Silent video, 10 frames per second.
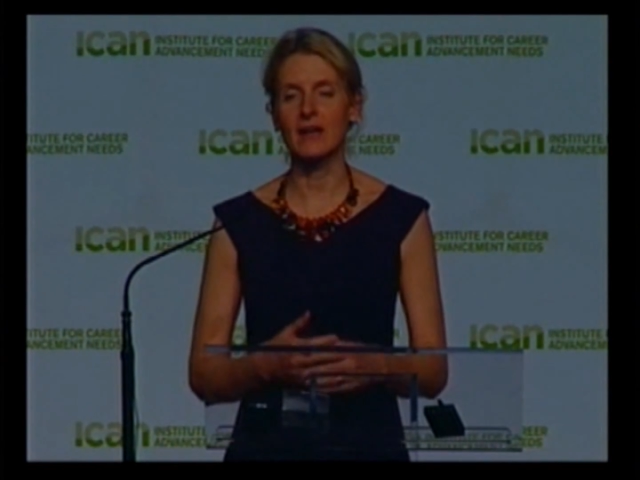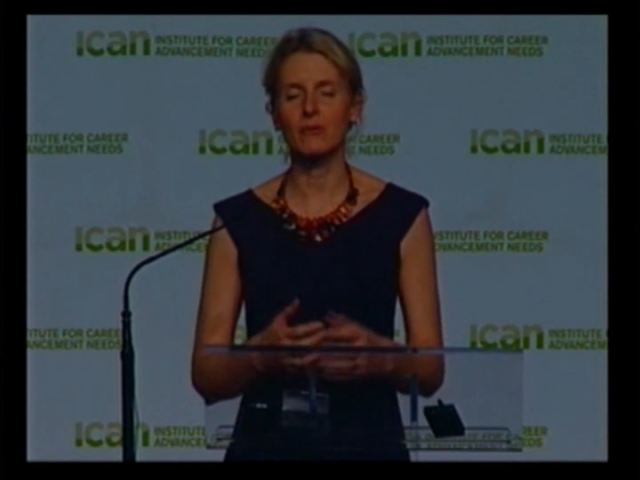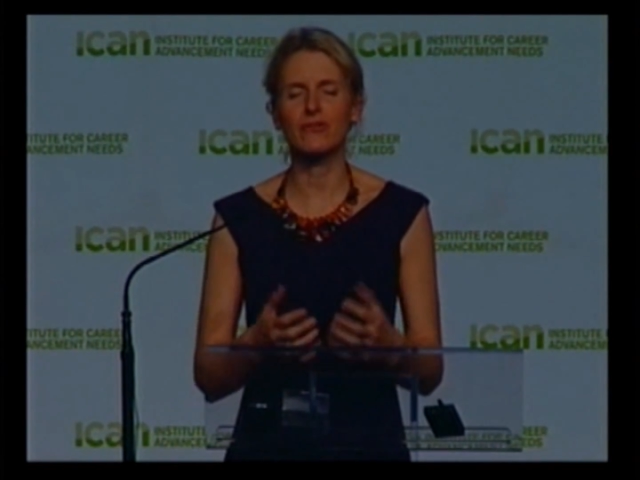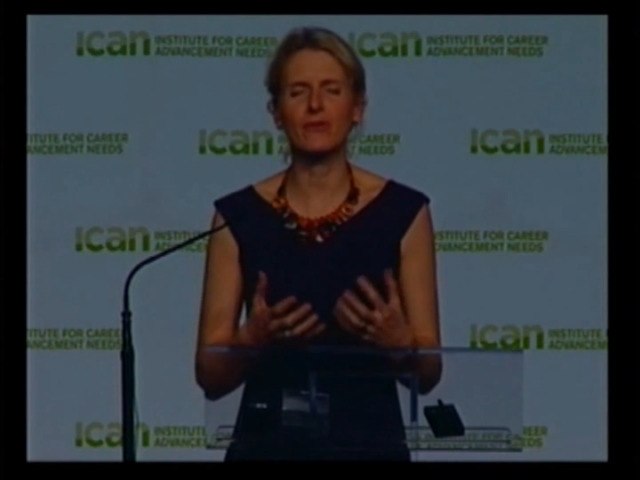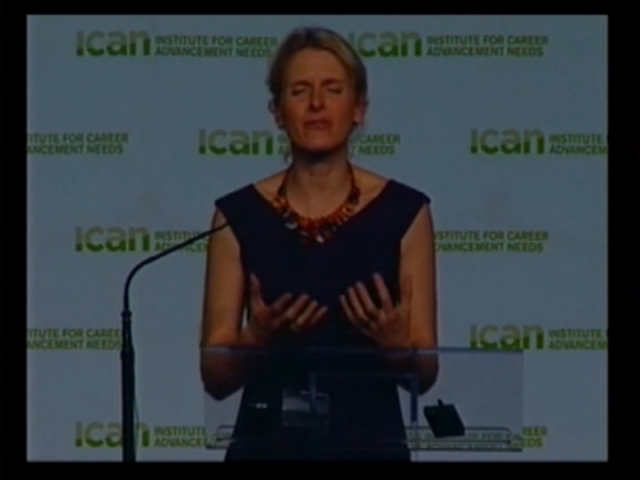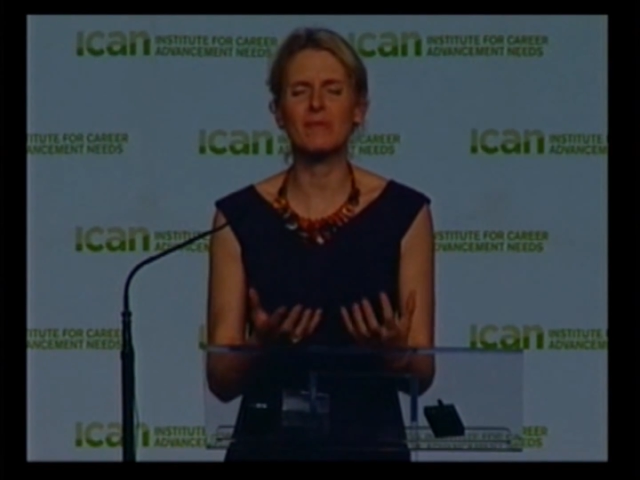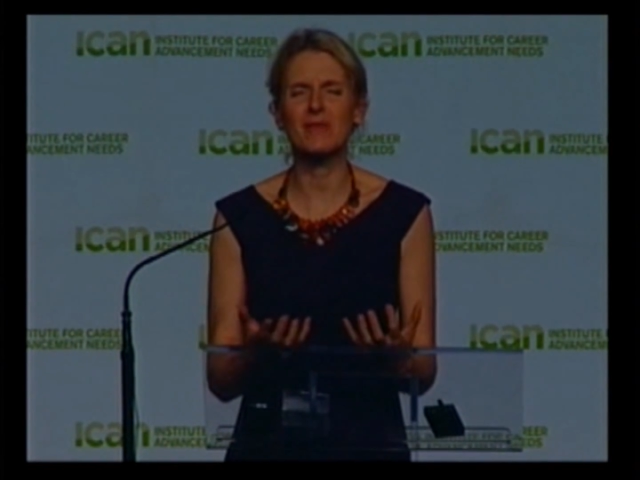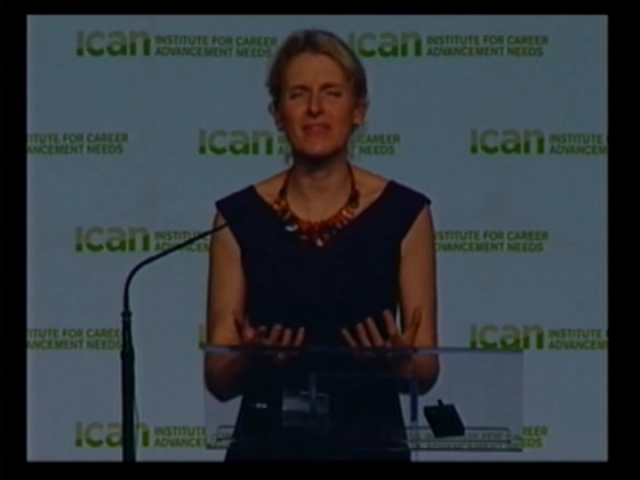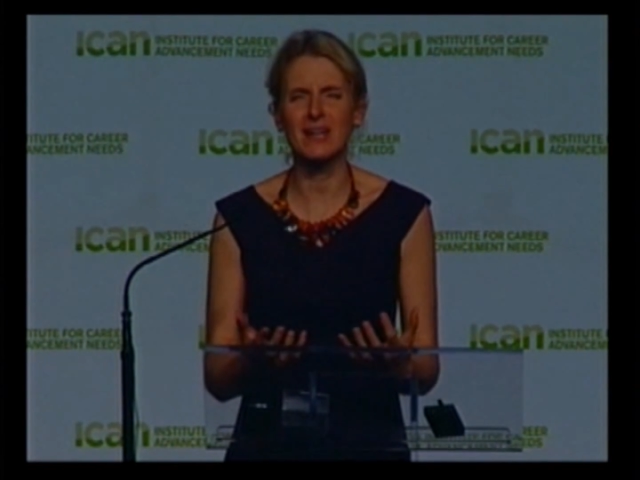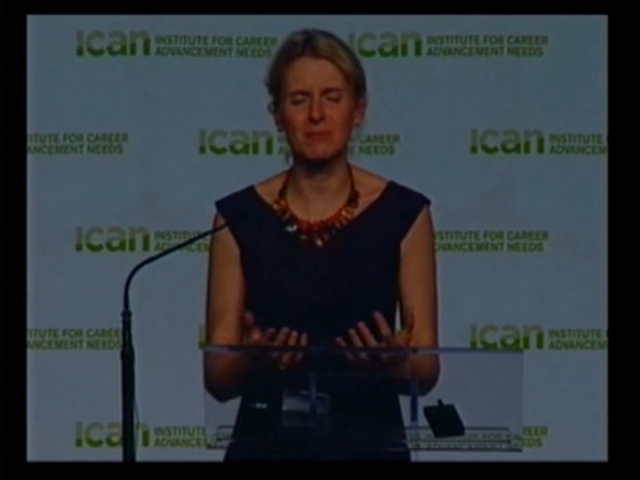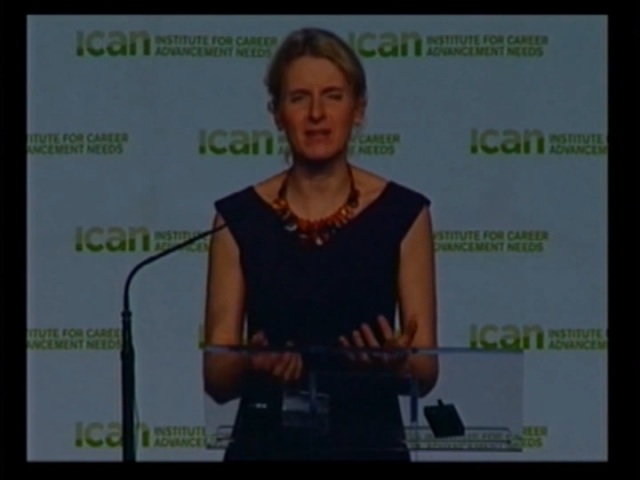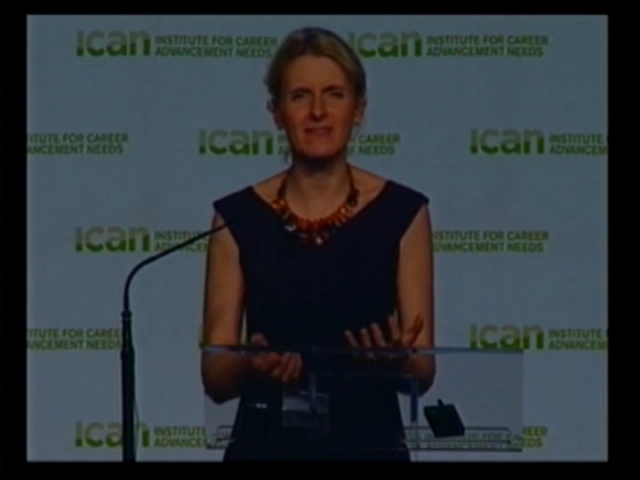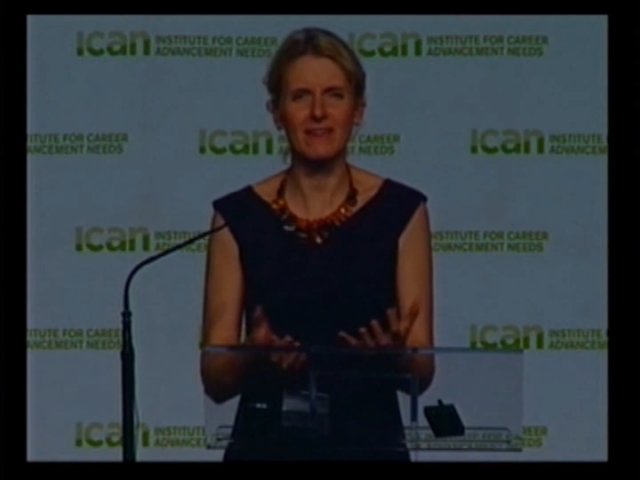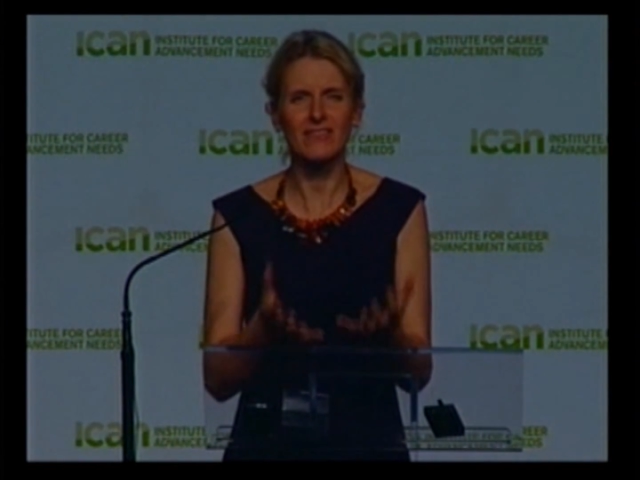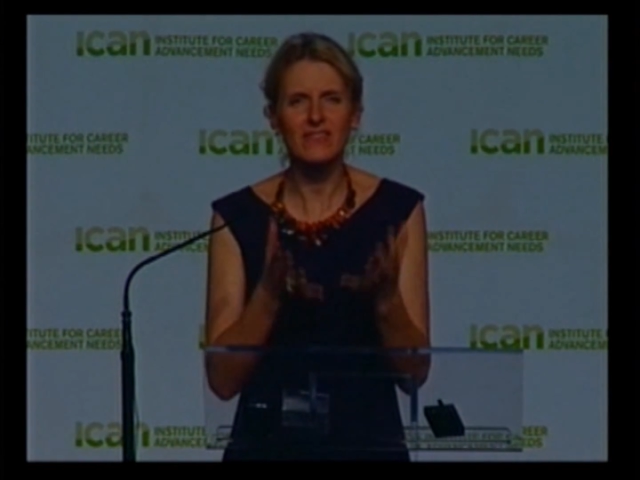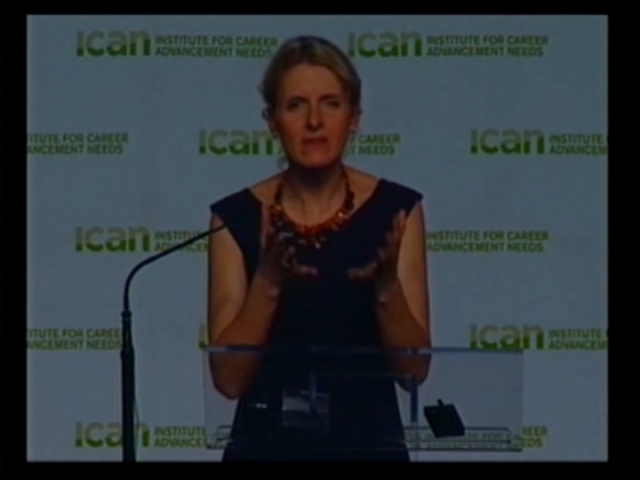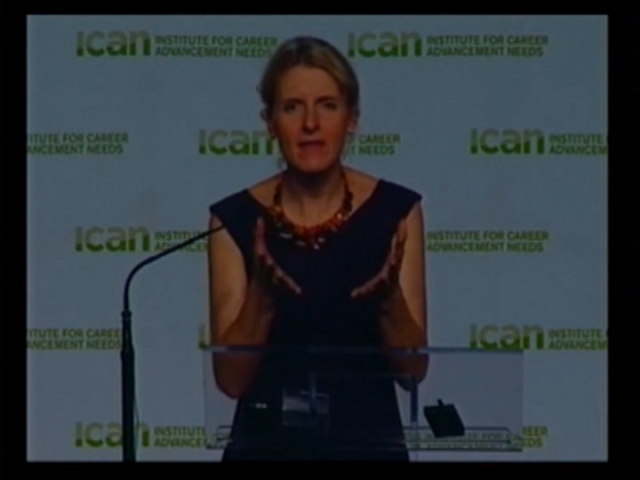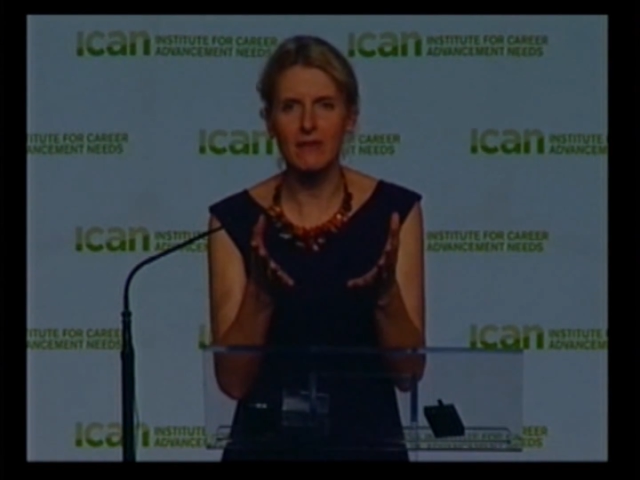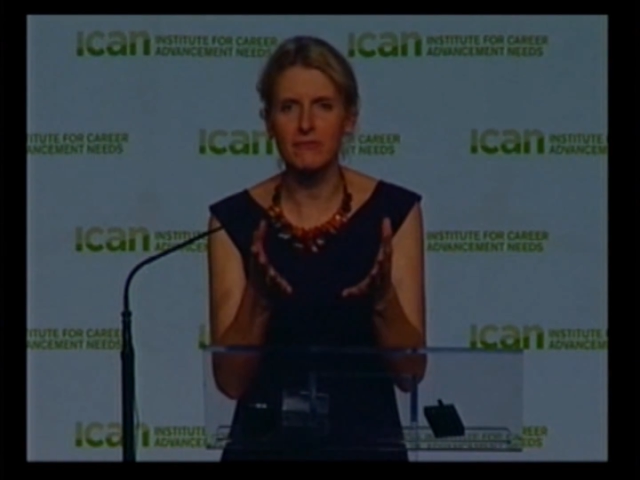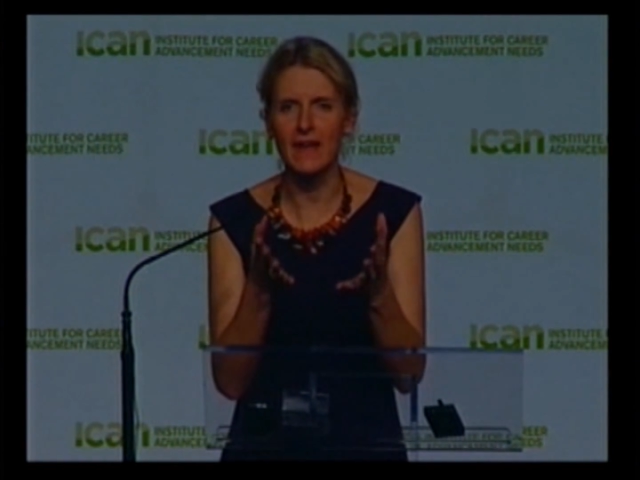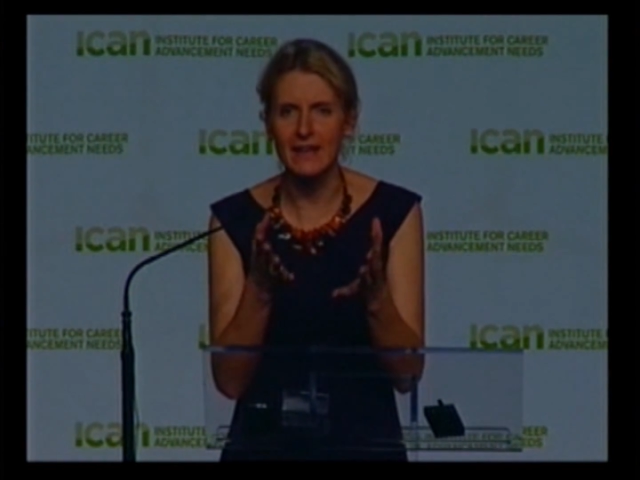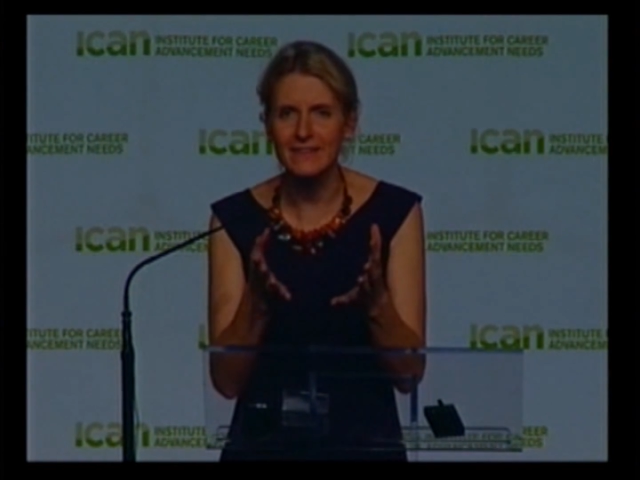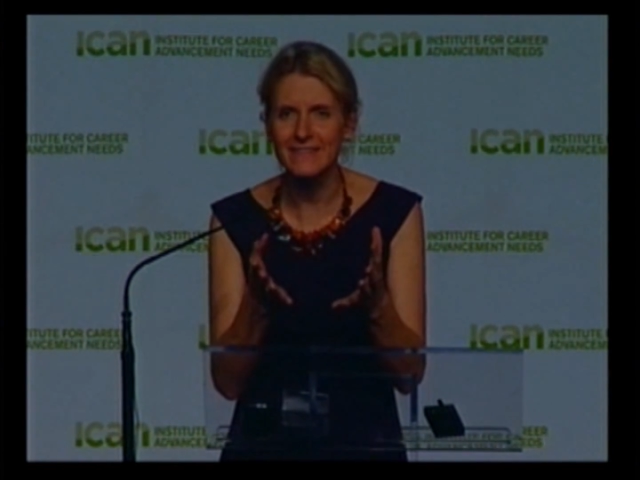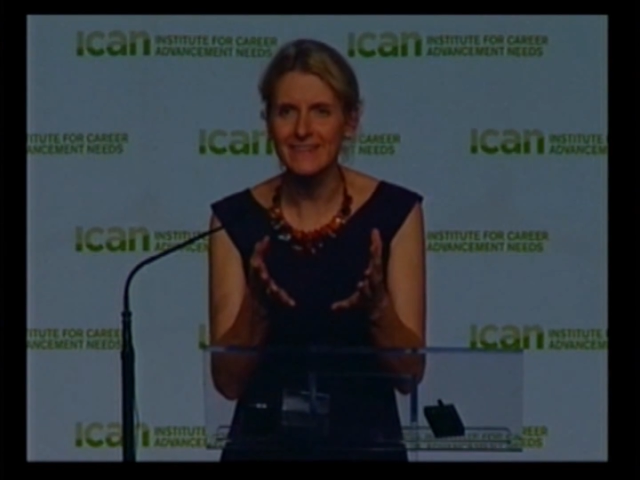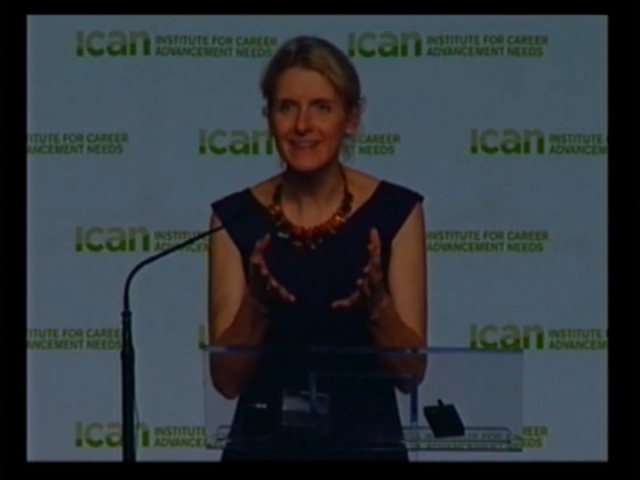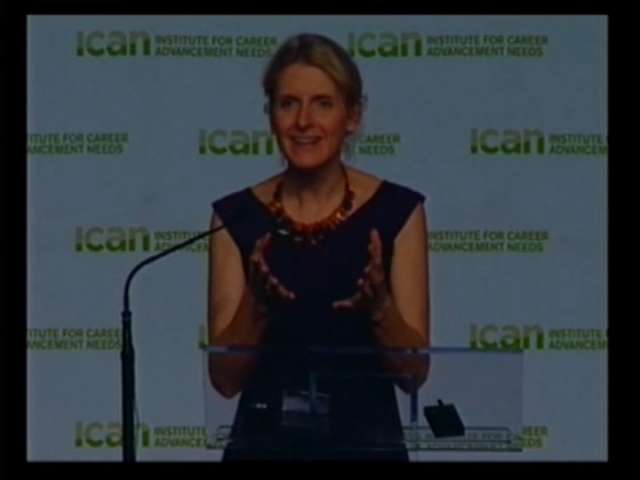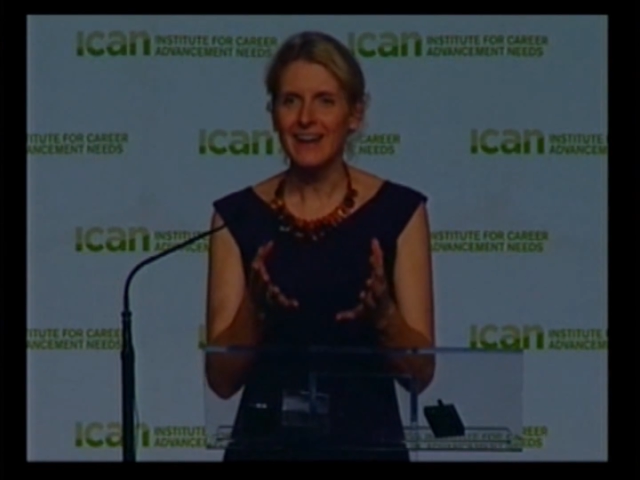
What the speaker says: And I was so sympathetic because I've seen that face.